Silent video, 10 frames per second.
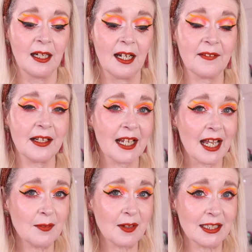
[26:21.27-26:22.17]
and then a
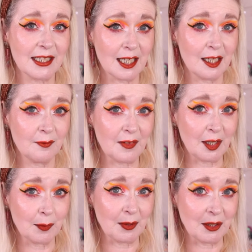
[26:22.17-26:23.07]
KVD
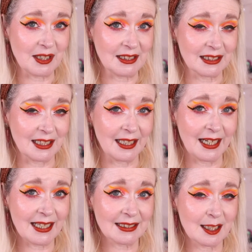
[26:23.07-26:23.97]
Vegan Beauty Studded
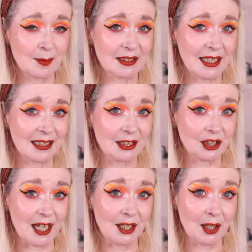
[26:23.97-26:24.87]
Kiss lipstick in the
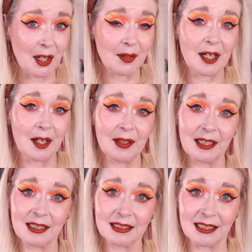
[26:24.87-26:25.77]
shade of Go-Go
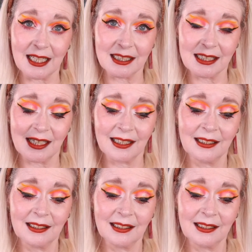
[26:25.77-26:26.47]
in the center.